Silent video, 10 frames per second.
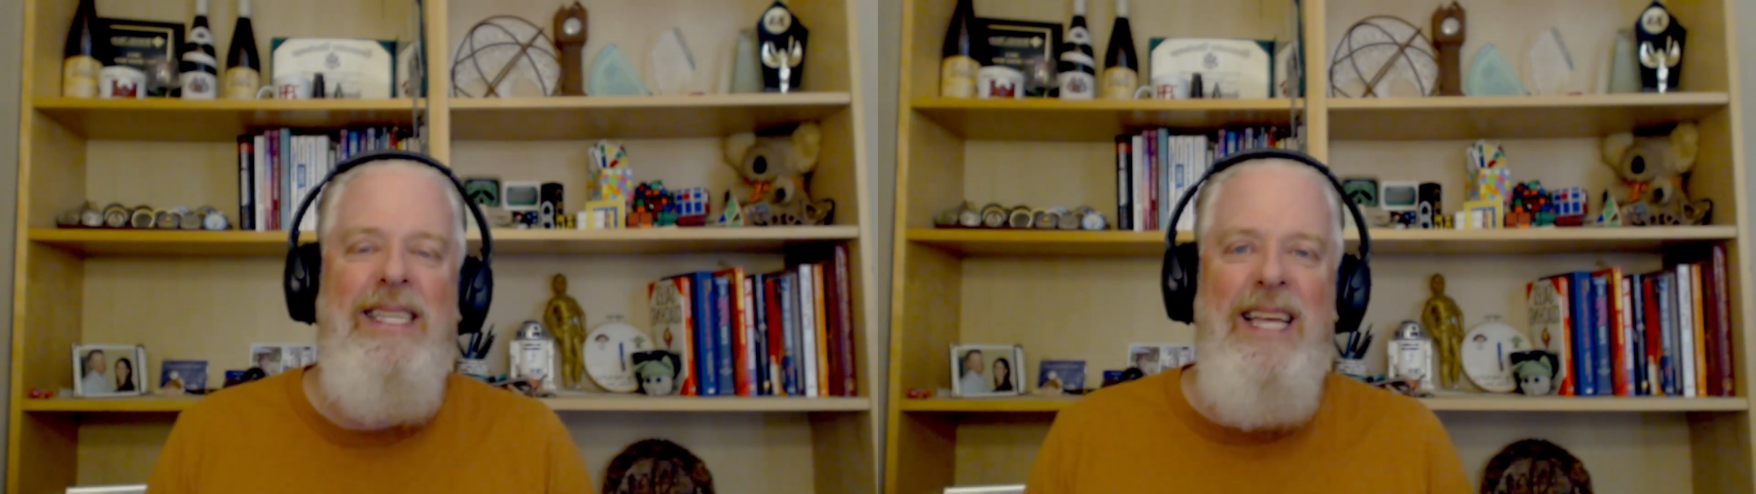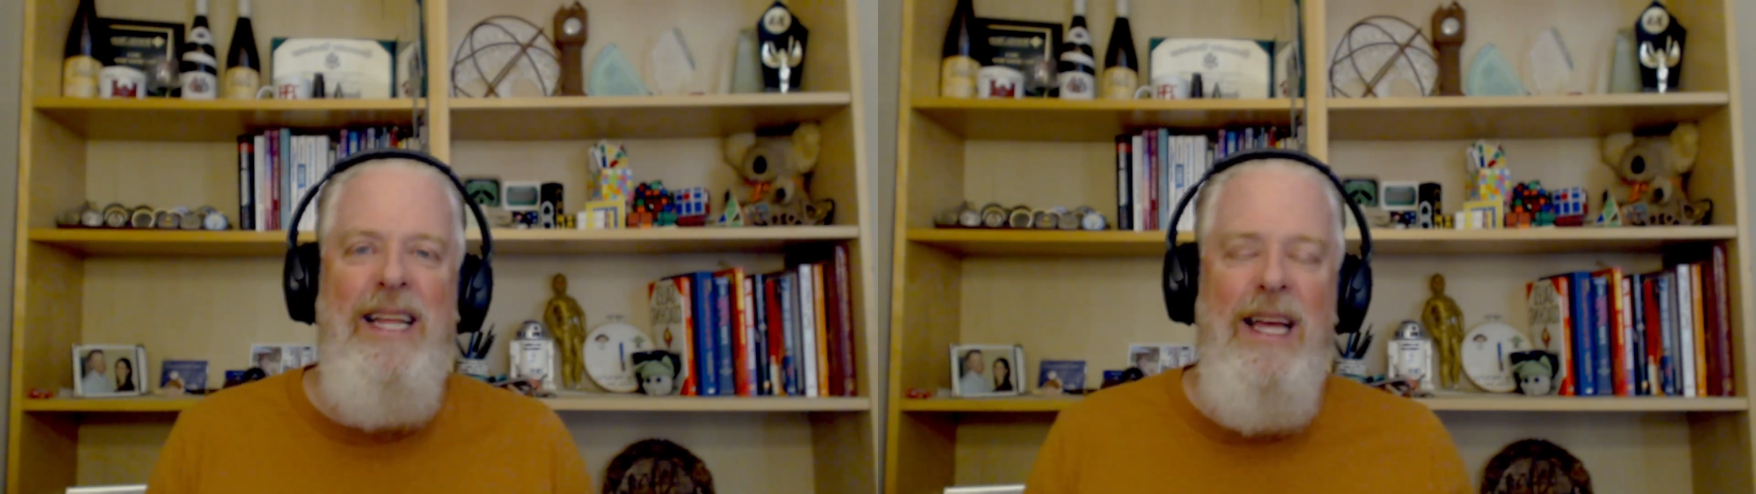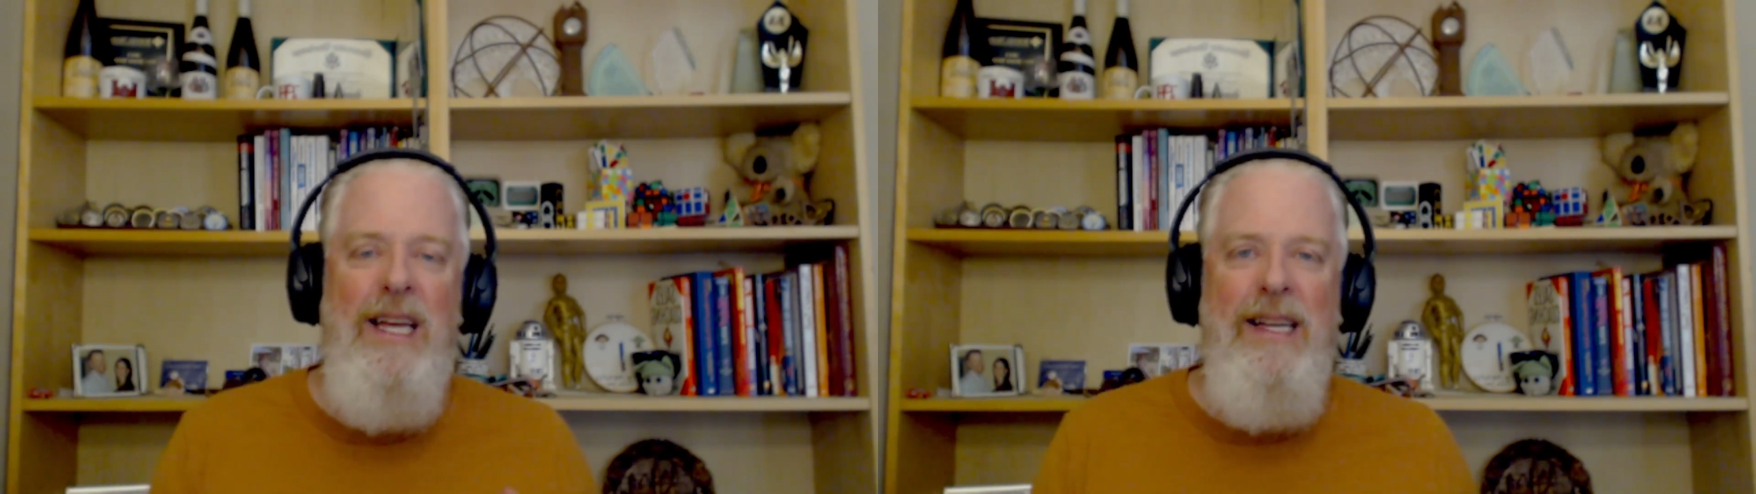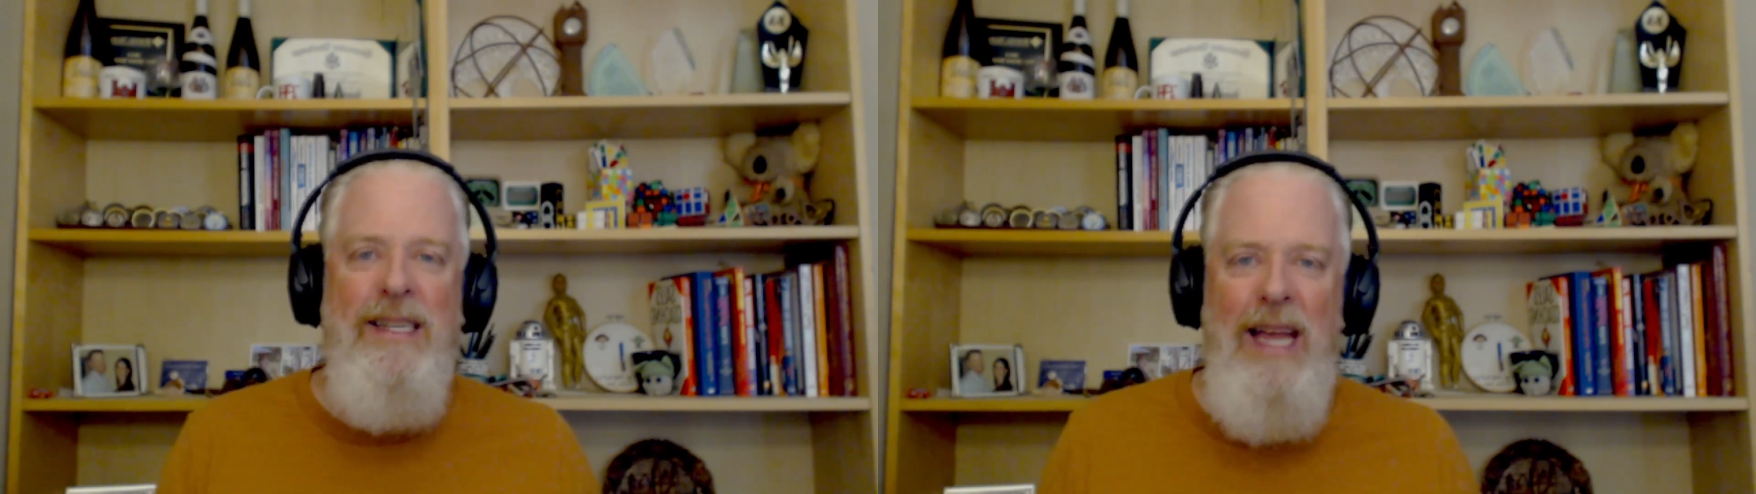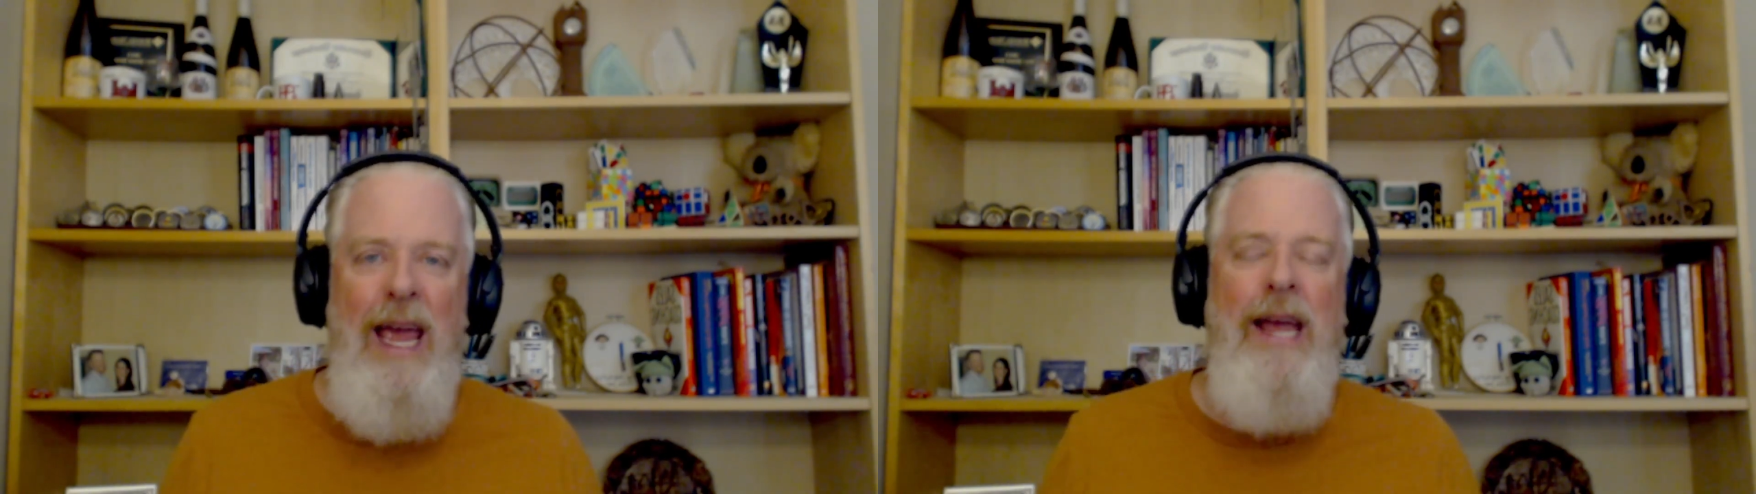set the
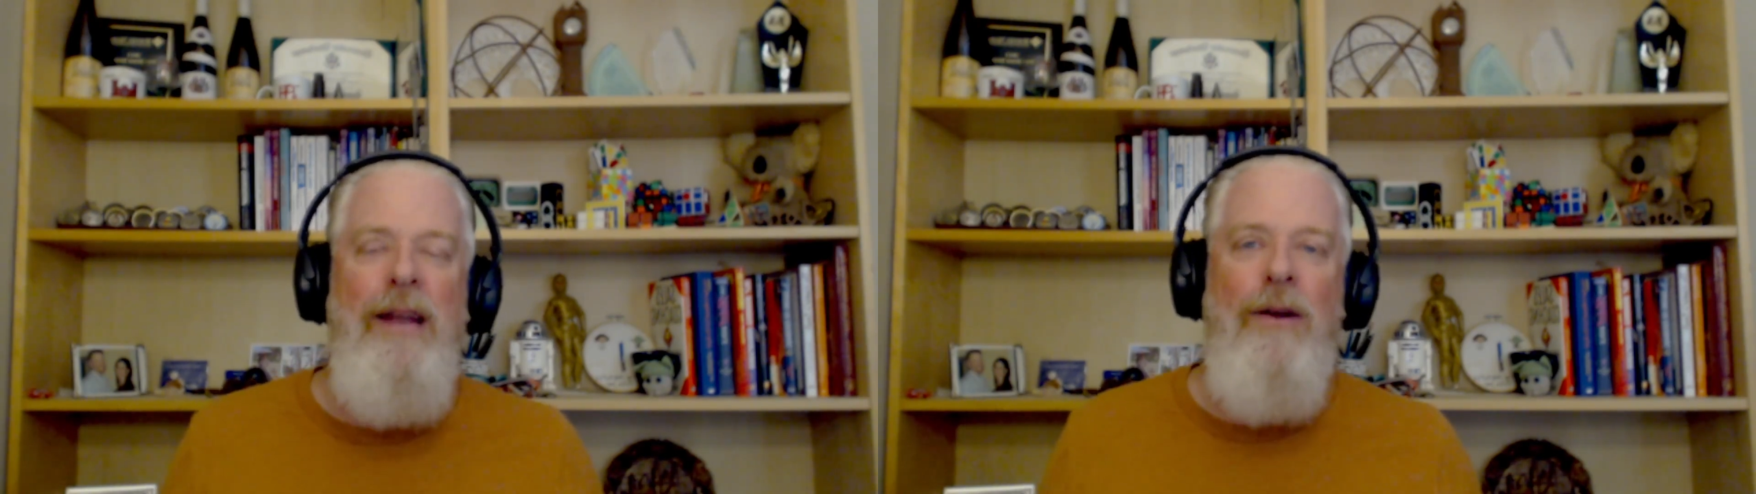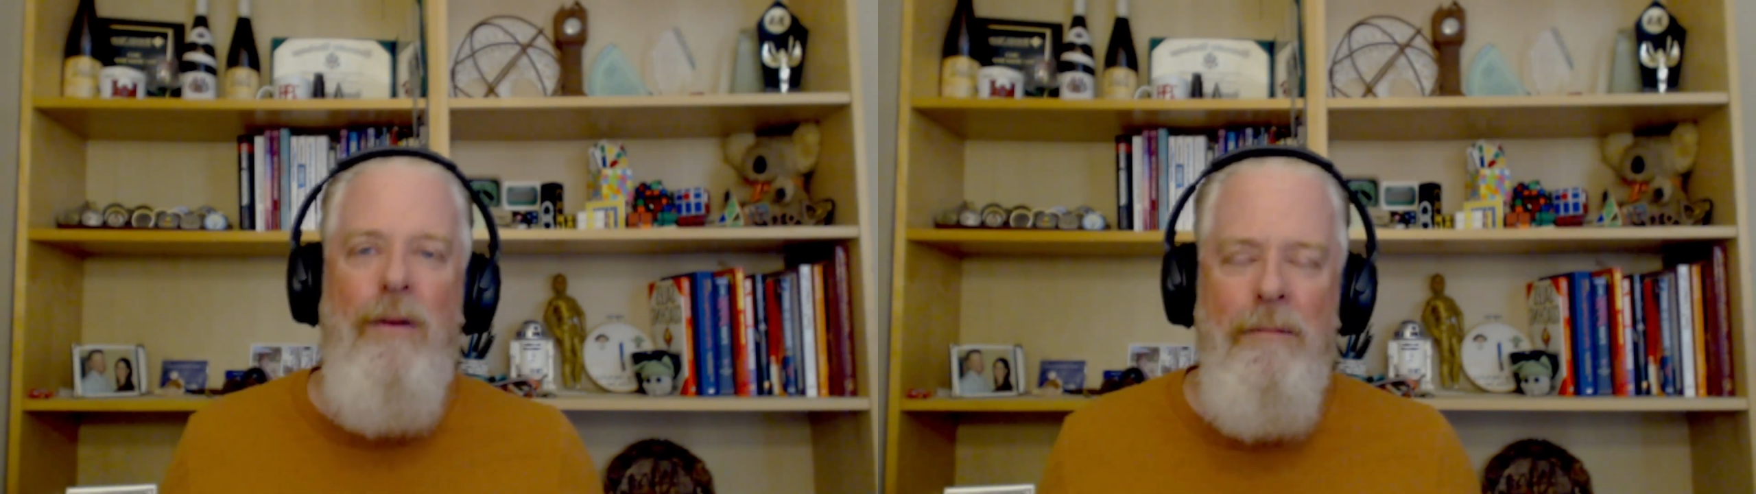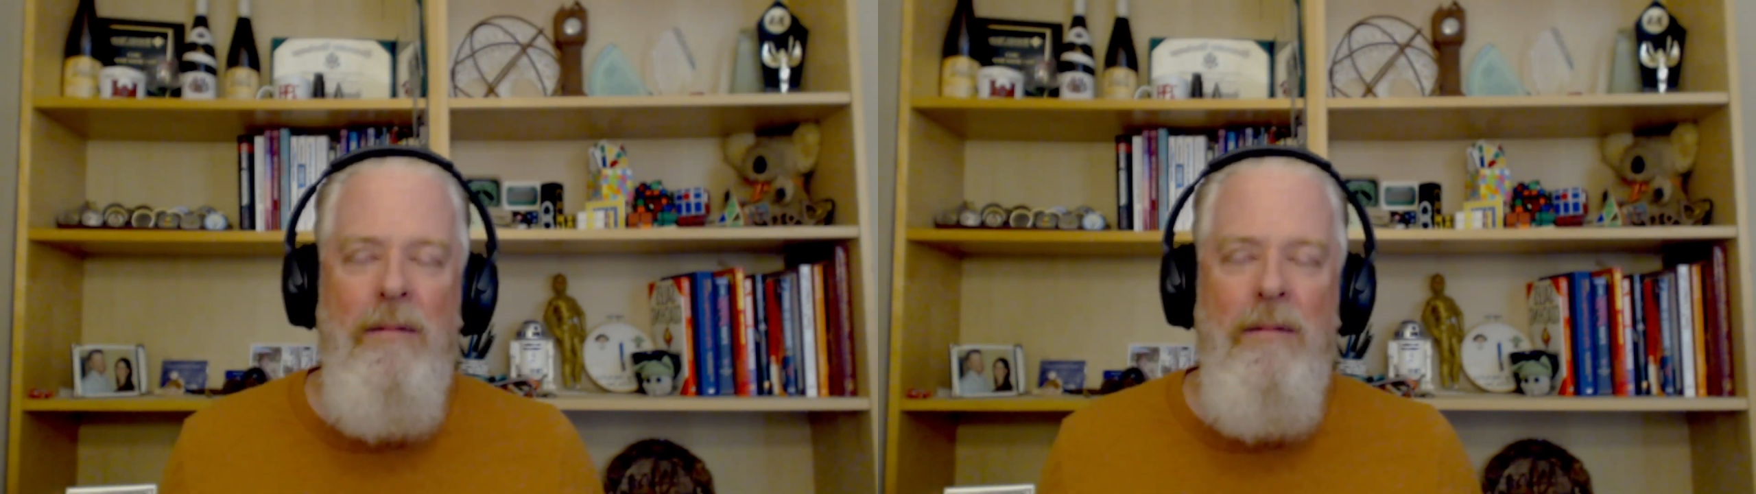container